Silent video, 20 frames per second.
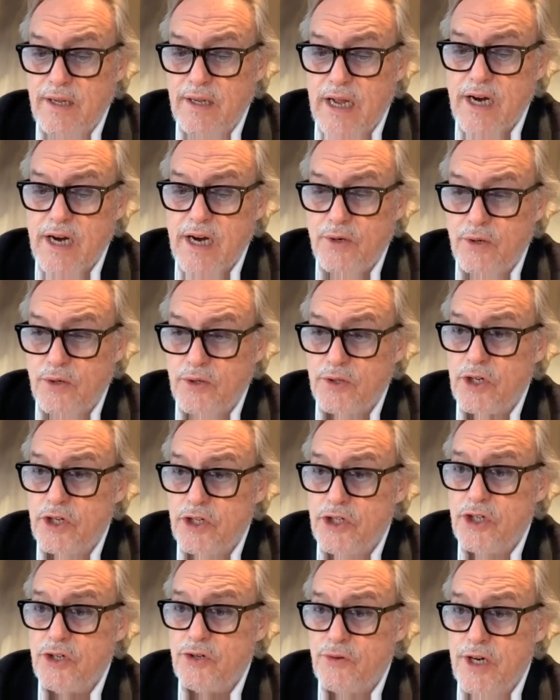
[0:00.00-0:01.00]
across
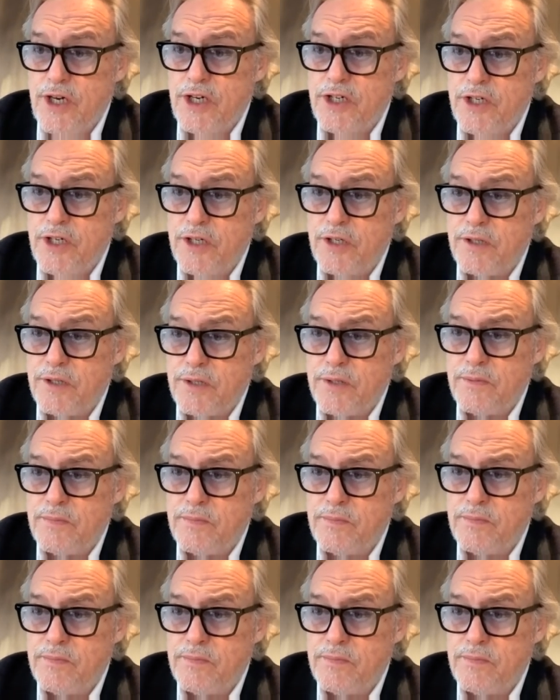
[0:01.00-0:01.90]
generations.